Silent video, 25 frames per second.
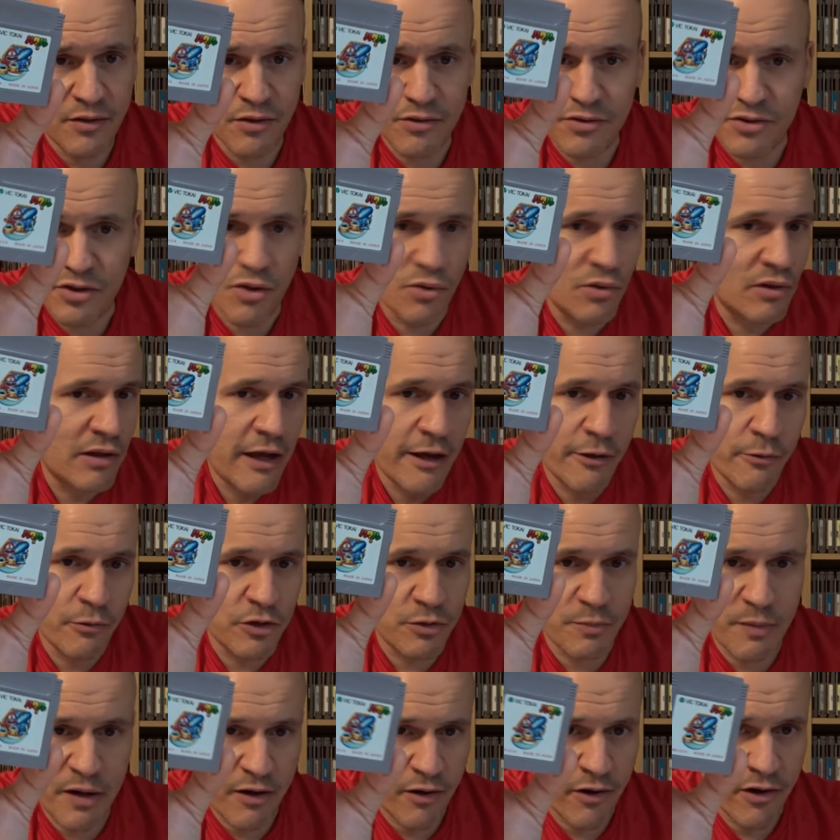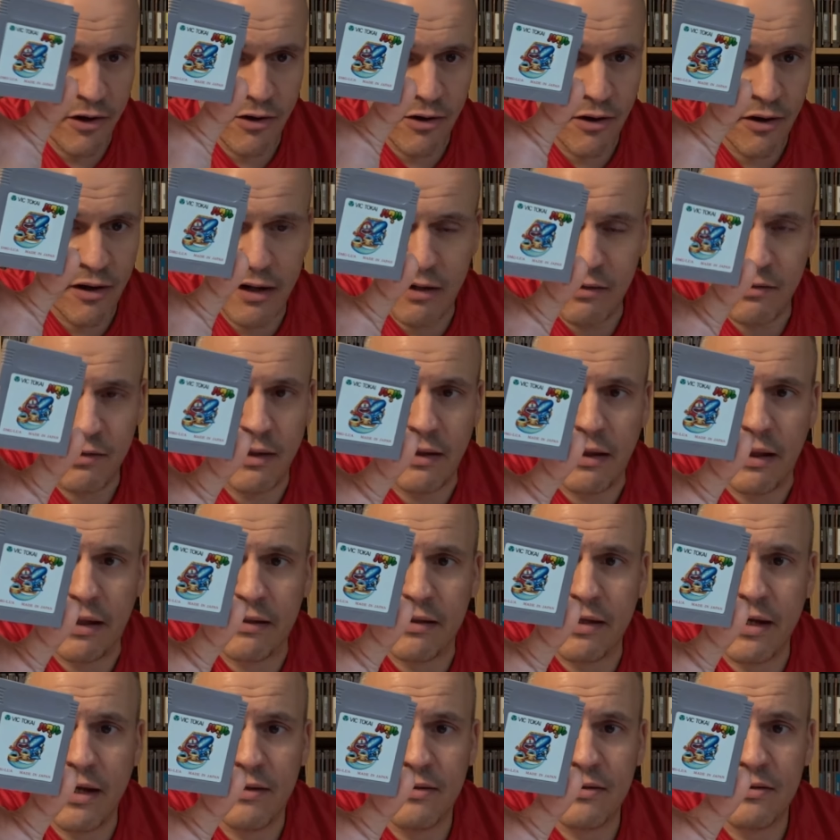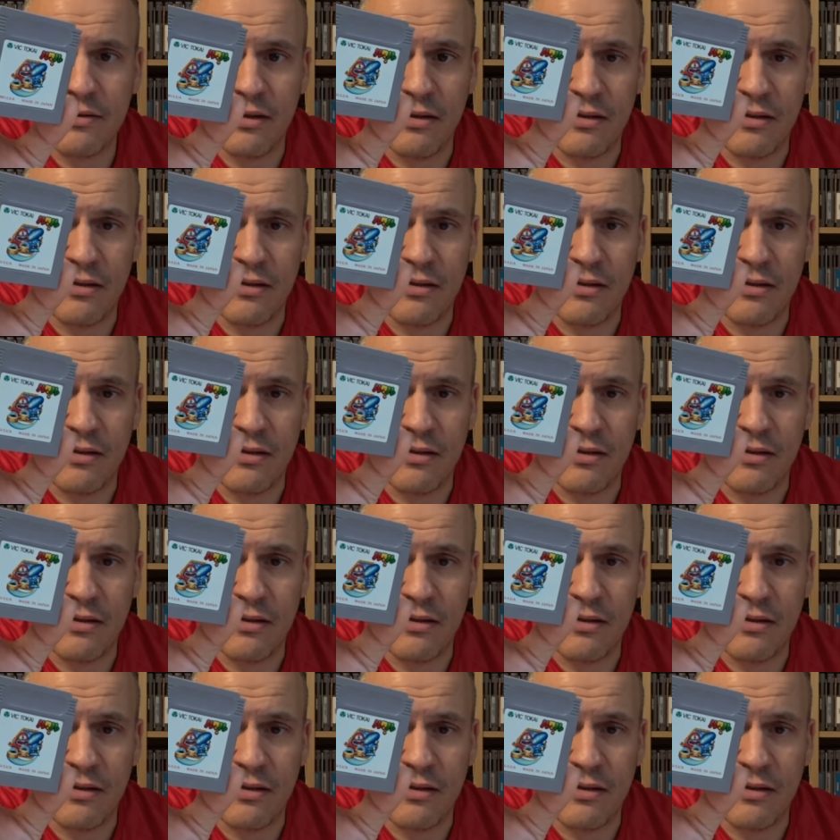There's no language barrier or anything like that.